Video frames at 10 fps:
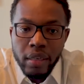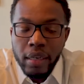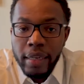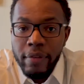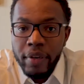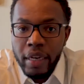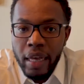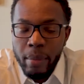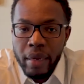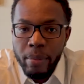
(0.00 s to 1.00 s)
leave a
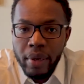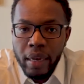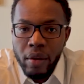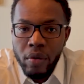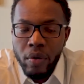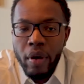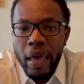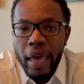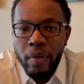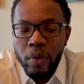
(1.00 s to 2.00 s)
comment below
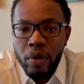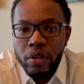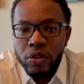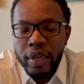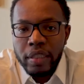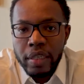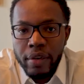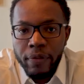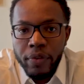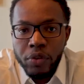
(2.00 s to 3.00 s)
and we'll address it in
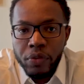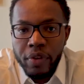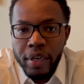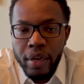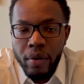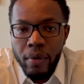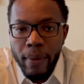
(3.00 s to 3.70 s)
a future video.